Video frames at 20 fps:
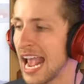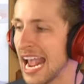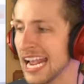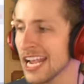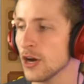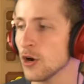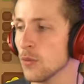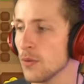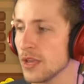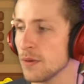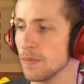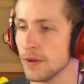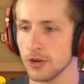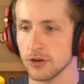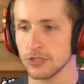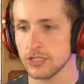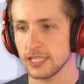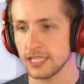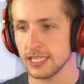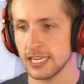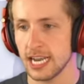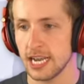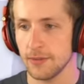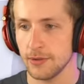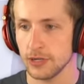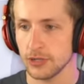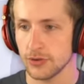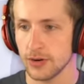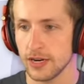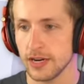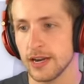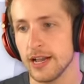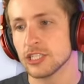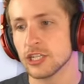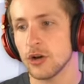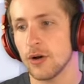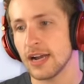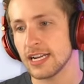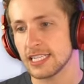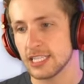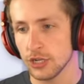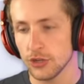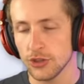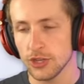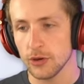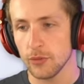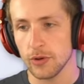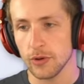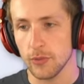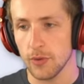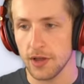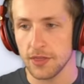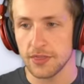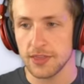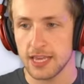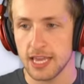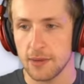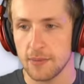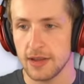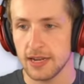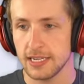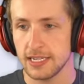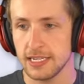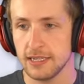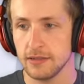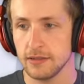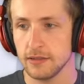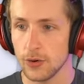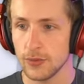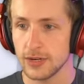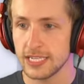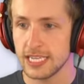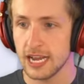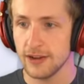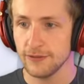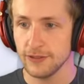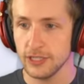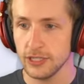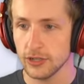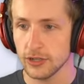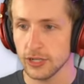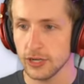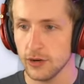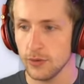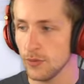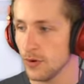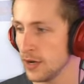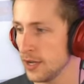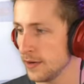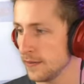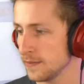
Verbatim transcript: AOE piercing damage, right? So I still think we want the MAD. We definitely are gonna want